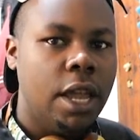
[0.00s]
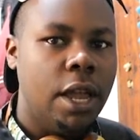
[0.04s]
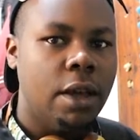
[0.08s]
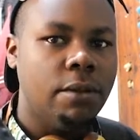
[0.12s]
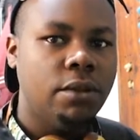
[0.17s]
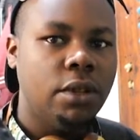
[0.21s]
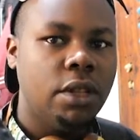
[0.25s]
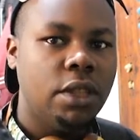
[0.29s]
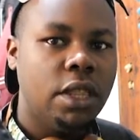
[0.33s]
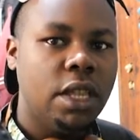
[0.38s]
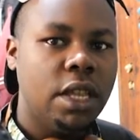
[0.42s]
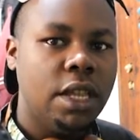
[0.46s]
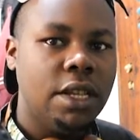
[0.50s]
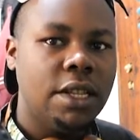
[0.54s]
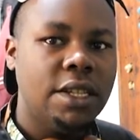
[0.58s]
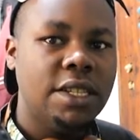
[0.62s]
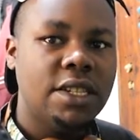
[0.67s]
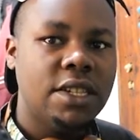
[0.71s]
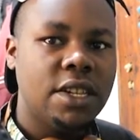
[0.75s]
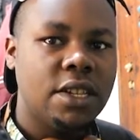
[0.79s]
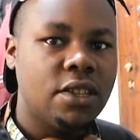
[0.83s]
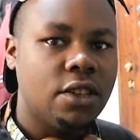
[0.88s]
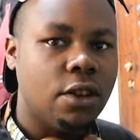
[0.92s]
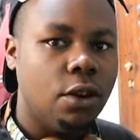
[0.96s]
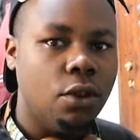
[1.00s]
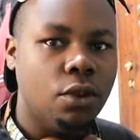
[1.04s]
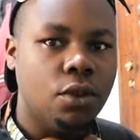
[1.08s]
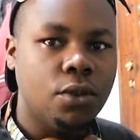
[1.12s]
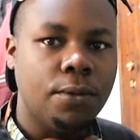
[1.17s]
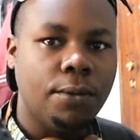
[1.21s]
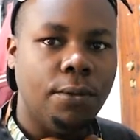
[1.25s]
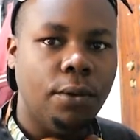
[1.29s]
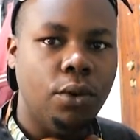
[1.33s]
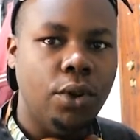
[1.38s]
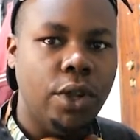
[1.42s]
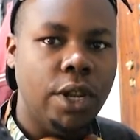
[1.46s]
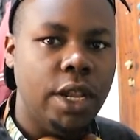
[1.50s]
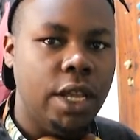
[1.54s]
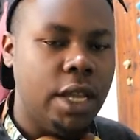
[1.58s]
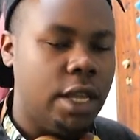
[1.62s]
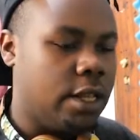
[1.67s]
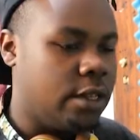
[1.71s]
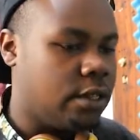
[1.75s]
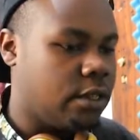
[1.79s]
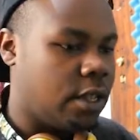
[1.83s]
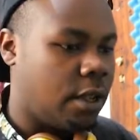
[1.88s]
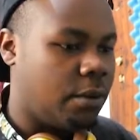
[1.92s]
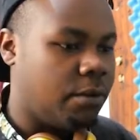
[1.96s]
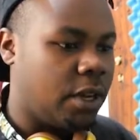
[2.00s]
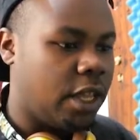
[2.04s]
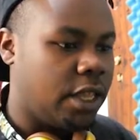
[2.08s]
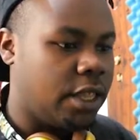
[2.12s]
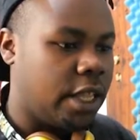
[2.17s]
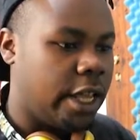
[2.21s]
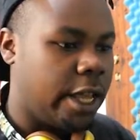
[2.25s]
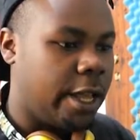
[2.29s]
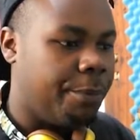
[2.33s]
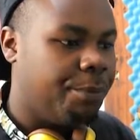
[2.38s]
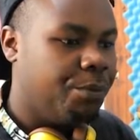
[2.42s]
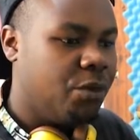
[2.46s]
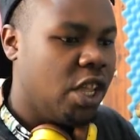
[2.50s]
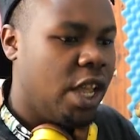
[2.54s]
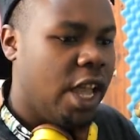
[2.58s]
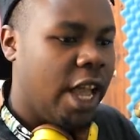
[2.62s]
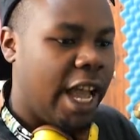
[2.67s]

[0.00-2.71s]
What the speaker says: Everything just looks fluidy and stuff like that.